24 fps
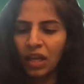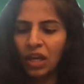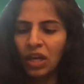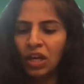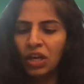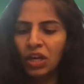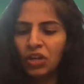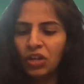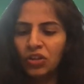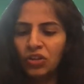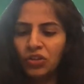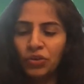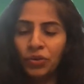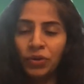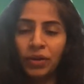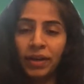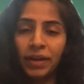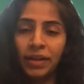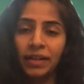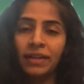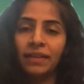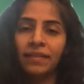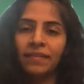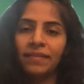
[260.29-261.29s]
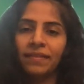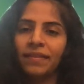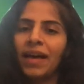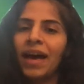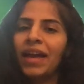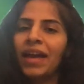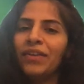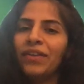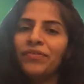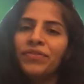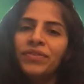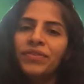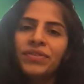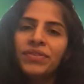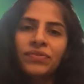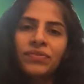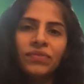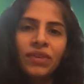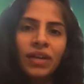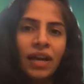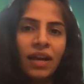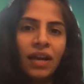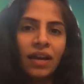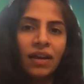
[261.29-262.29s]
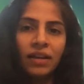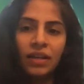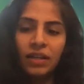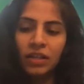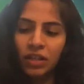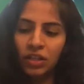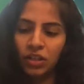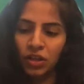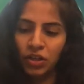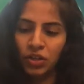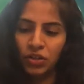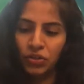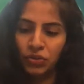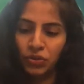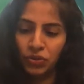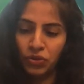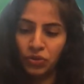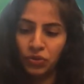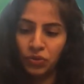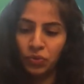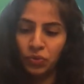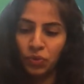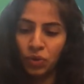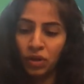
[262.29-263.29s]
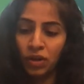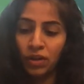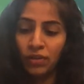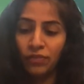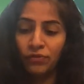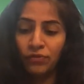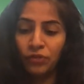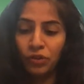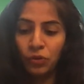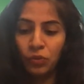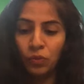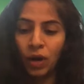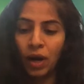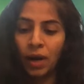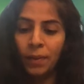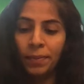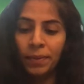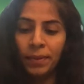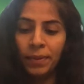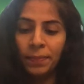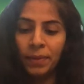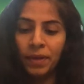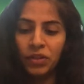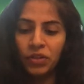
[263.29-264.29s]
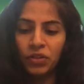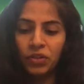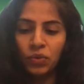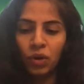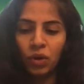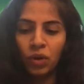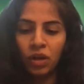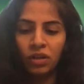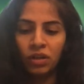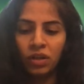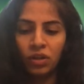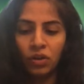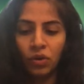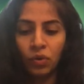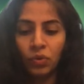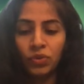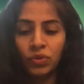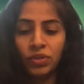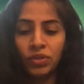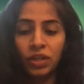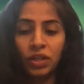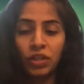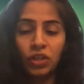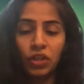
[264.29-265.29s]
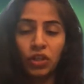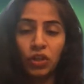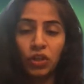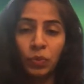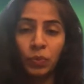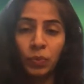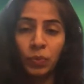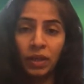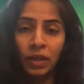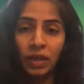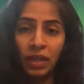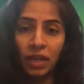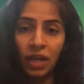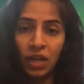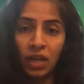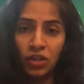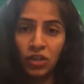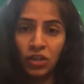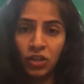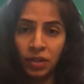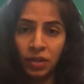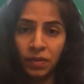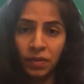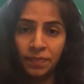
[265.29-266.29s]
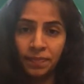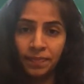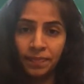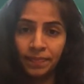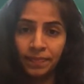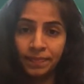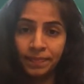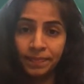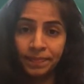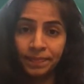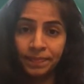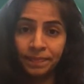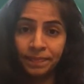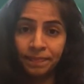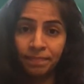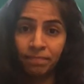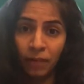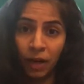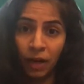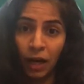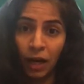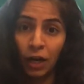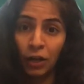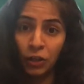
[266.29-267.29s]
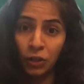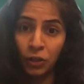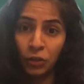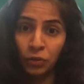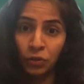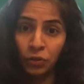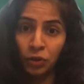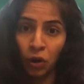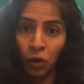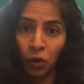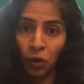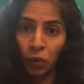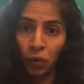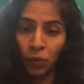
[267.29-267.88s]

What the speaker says: Surely life is very dear to you if you are prepared to undergo such humiliation. Are you, though?